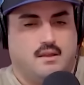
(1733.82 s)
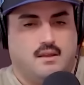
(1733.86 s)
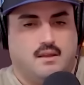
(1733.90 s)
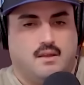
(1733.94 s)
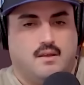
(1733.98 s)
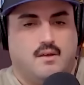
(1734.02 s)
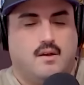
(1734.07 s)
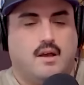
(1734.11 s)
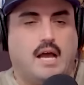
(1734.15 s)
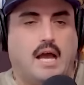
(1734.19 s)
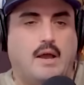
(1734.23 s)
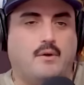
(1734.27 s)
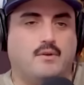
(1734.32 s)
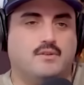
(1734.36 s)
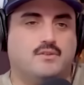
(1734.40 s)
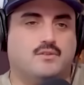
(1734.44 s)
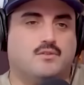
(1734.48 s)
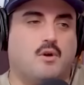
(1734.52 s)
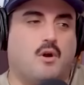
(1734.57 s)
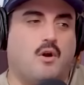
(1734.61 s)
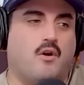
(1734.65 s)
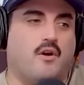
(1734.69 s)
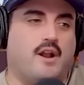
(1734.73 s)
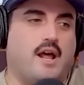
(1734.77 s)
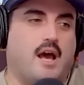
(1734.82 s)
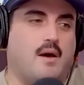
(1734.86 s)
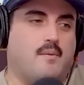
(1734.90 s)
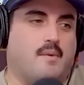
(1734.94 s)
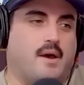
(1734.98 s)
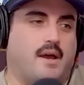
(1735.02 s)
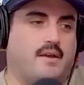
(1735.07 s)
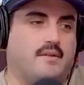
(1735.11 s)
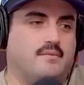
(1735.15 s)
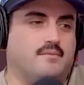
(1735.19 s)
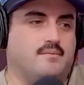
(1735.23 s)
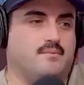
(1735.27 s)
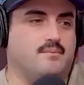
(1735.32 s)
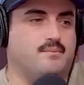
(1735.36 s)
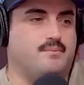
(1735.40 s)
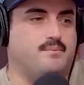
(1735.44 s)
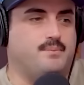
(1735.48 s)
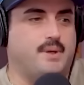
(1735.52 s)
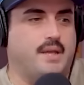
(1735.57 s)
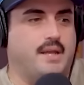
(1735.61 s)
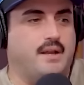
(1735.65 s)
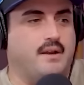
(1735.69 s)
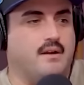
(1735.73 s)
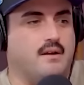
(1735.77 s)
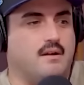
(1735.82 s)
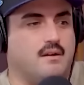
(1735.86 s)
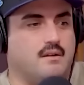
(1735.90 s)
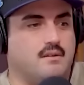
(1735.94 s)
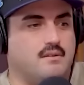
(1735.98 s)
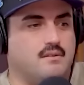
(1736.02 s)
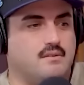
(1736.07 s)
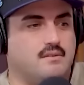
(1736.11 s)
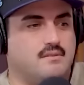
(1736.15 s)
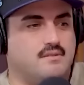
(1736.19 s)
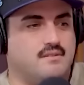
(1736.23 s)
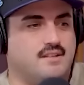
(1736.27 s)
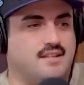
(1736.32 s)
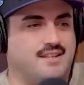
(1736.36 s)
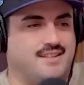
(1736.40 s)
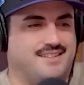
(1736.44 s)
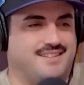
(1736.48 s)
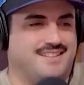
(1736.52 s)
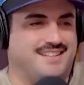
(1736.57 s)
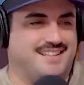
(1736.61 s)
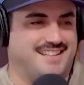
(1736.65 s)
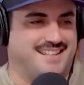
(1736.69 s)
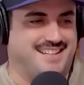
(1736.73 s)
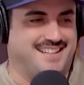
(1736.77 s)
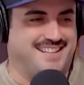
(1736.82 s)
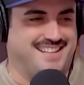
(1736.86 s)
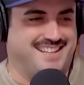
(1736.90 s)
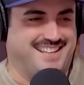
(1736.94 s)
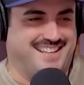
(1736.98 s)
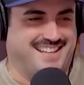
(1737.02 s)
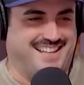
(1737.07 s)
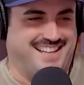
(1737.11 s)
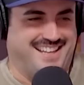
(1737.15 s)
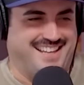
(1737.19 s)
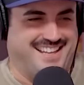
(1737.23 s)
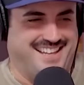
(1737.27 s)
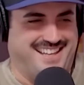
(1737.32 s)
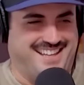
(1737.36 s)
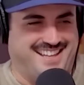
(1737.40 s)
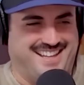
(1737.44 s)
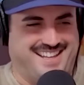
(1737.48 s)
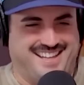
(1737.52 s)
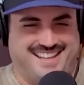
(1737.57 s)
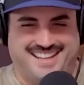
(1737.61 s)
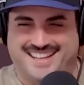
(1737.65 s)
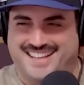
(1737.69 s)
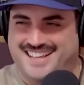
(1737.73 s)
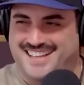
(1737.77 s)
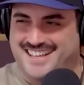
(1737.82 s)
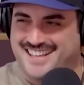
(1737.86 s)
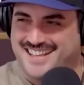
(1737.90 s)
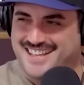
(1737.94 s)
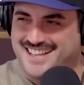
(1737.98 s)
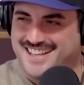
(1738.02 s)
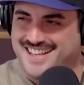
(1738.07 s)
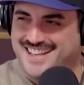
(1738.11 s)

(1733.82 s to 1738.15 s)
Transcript: I was growing not, out my beard. yeah, you got things to